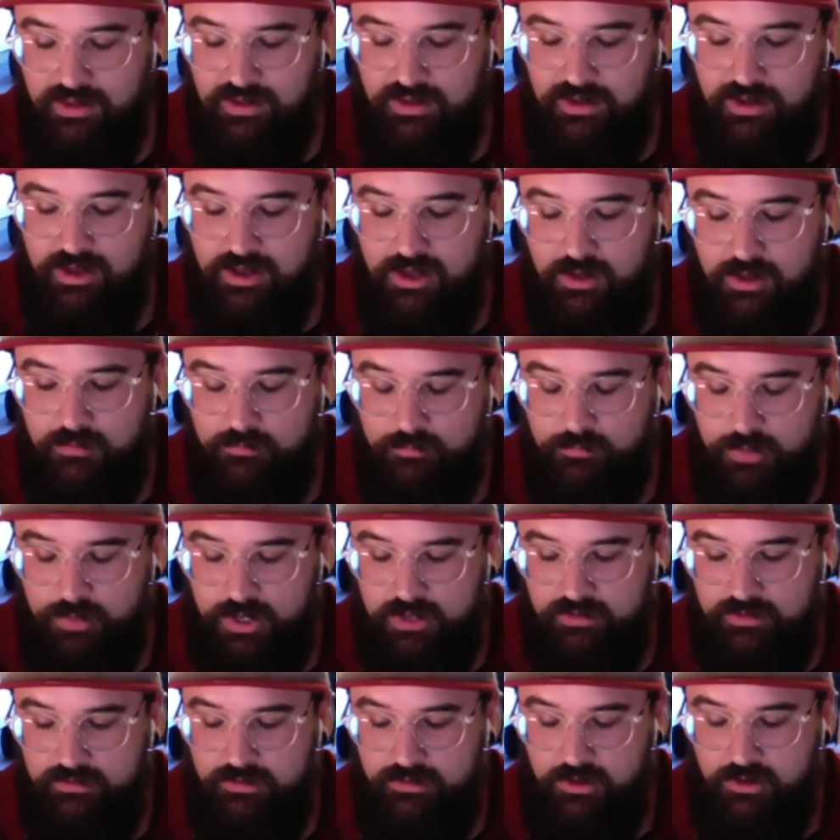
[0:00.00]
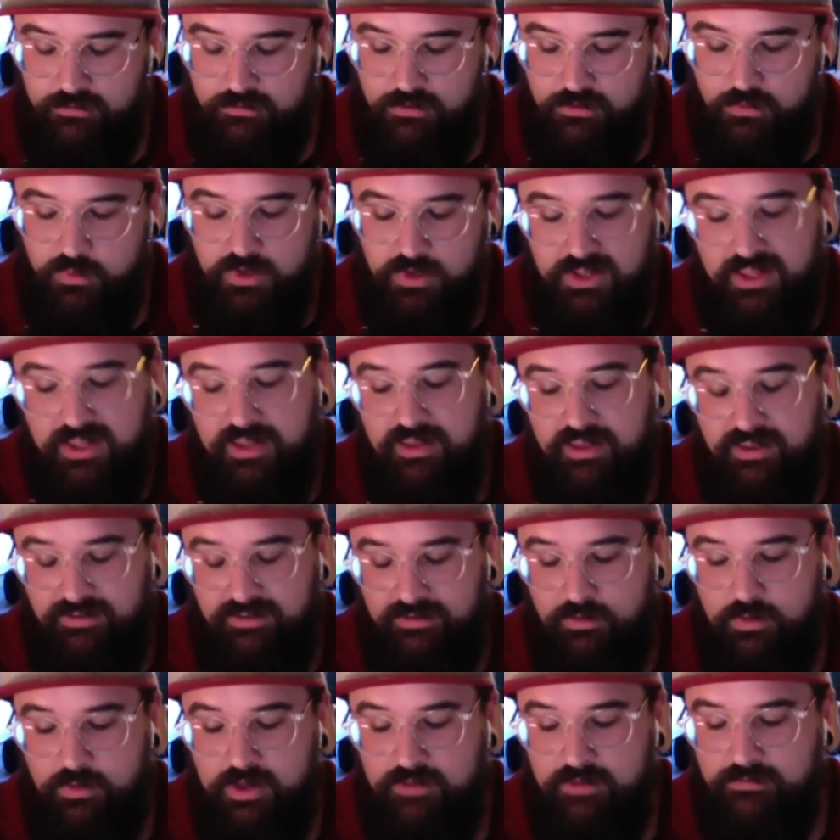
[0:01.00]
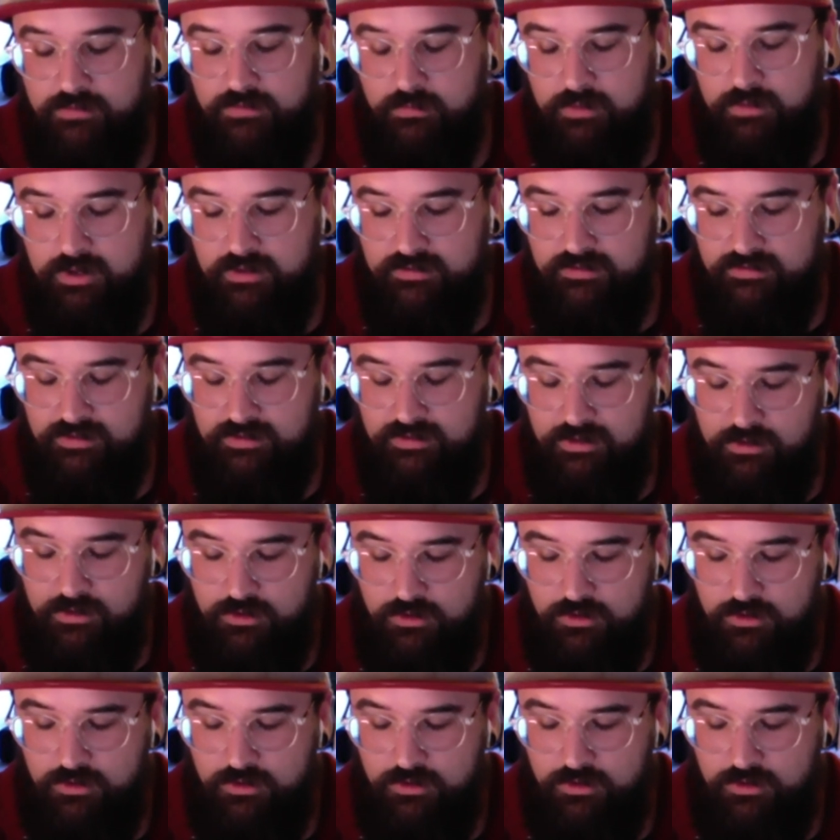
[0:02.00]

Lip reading: But those are really easy ways for me to see